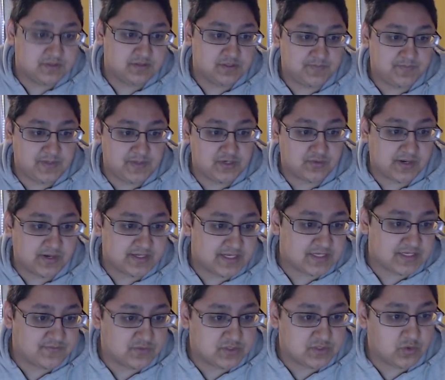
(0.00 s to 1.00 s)
Speed
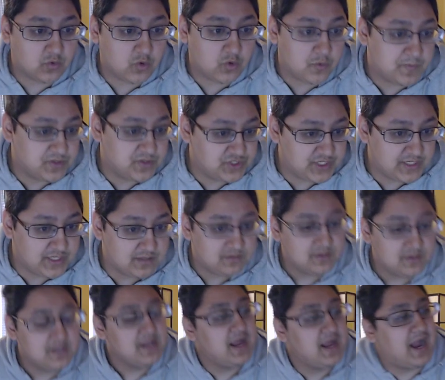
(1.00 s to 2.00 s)
DirectX version or
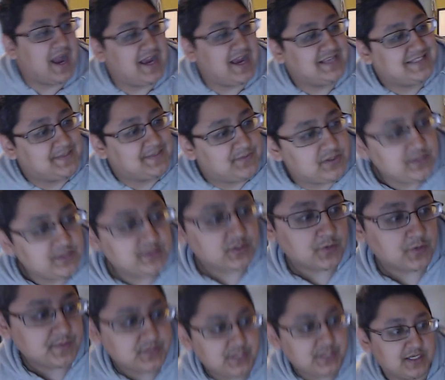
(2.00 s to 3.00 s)
OpenGL. I typically use
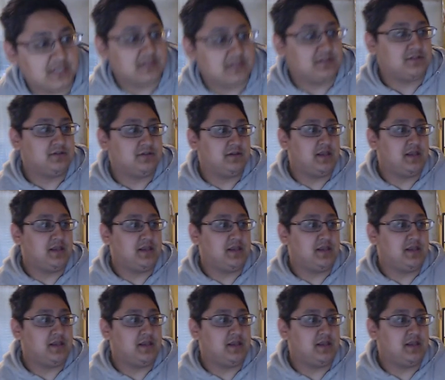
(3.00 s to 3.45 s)
OpenGL,